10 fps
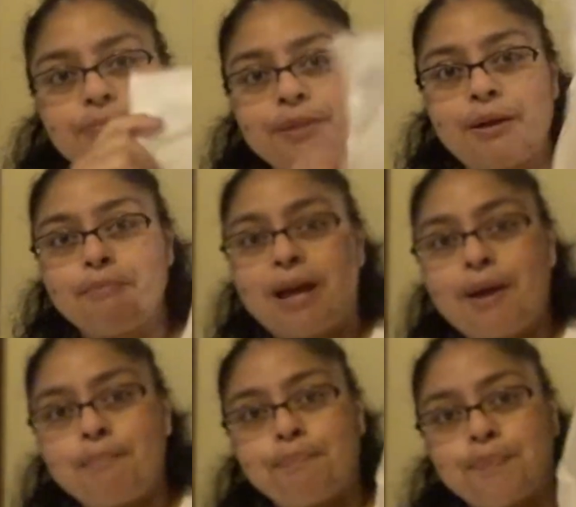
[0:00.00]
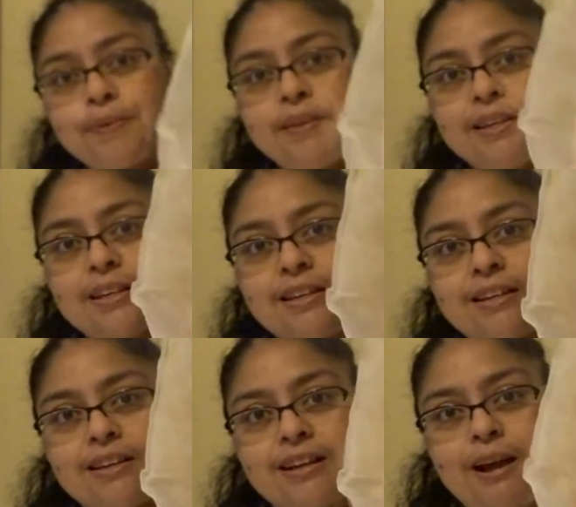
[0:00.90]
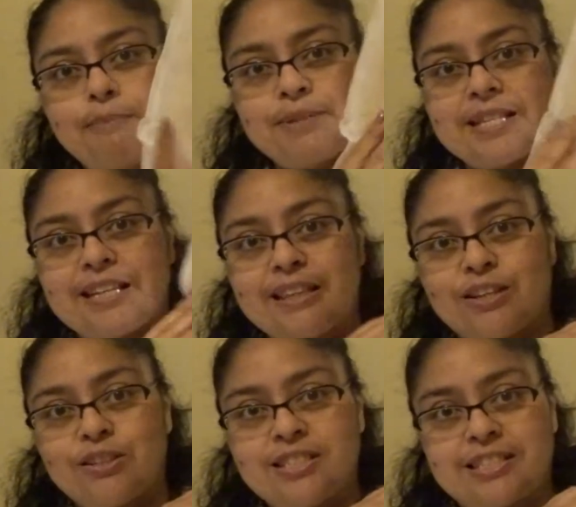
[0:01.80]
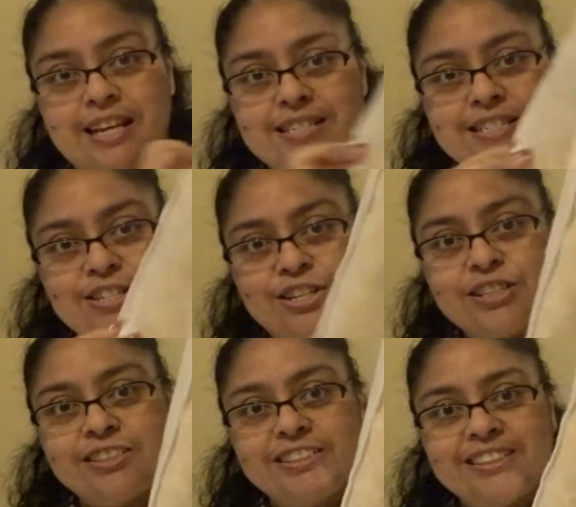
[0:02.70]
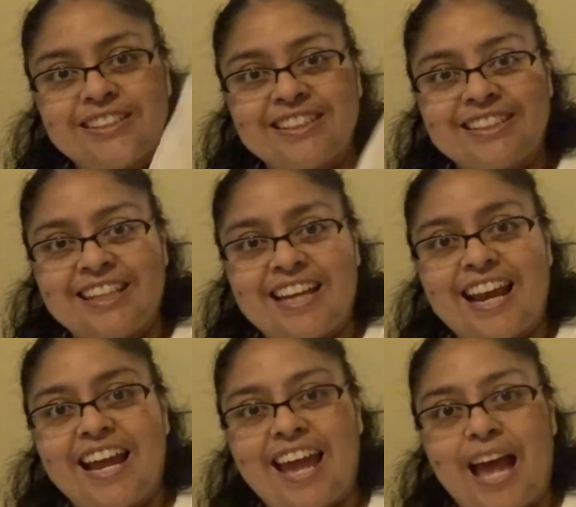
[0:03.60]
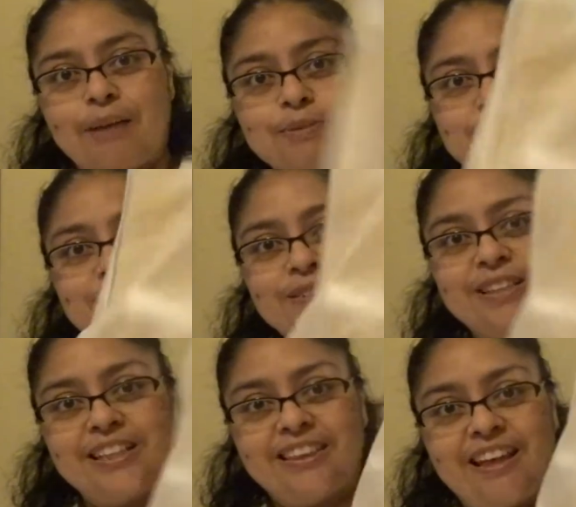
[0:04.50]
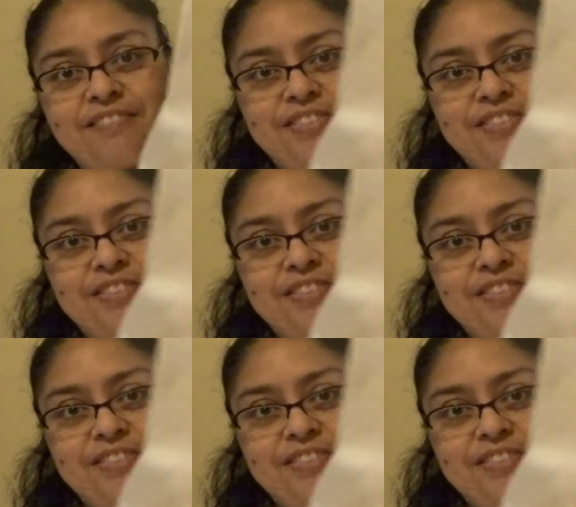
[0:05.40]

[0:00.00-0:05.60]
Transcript: them comes in a little duster, and I absolutely love